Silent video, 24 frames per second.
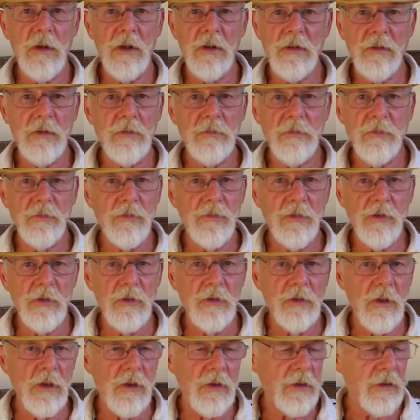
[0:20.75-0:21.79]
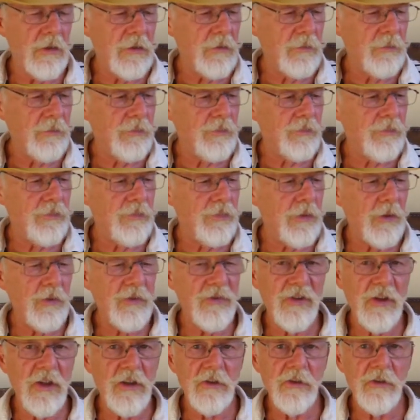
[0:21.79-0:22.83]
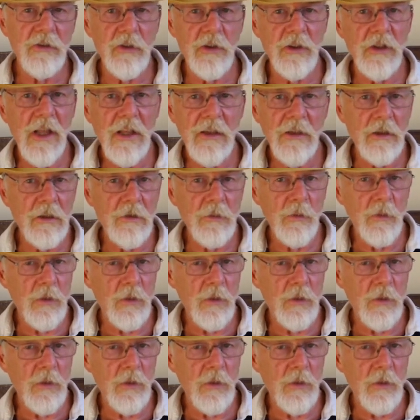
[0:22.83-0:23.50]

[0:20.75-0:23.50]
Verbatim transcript: I, I process and edit